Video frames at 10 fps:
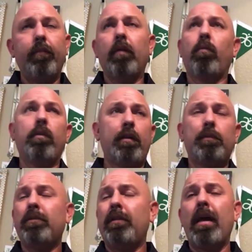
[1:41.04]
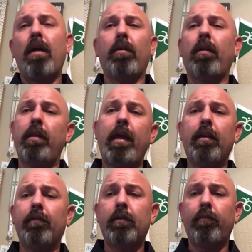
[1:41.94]
with, especially now with all the
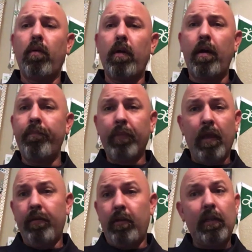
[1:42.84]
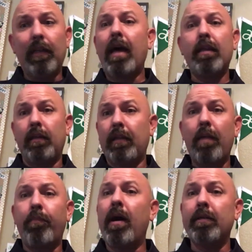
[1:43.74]
negative stuff going on, there's a lot of, a lot
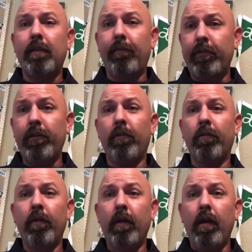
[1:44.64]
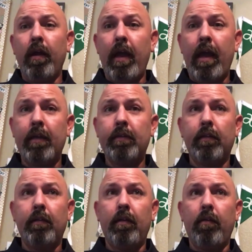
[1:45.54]
of positive too. And
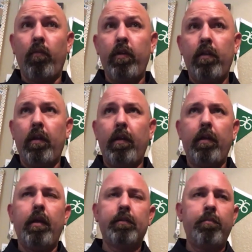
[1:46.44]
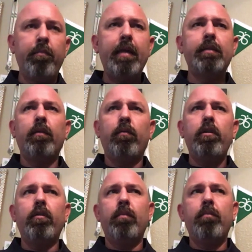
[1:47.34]
when it's amazing when
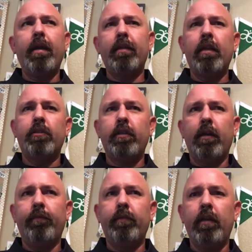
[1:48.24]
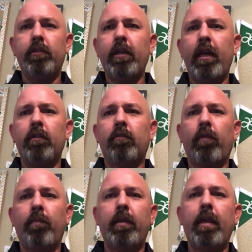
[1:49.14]
you can make that shift and change
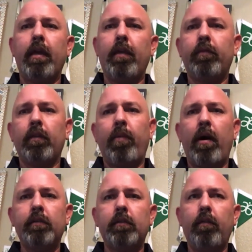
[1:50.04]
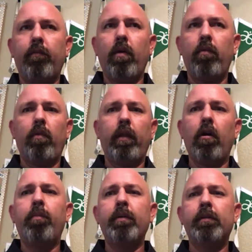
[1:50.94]
from the negative to the positive, what really
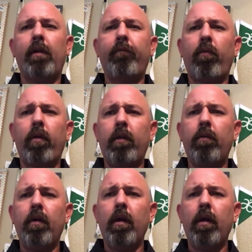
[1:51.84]
opens up for you.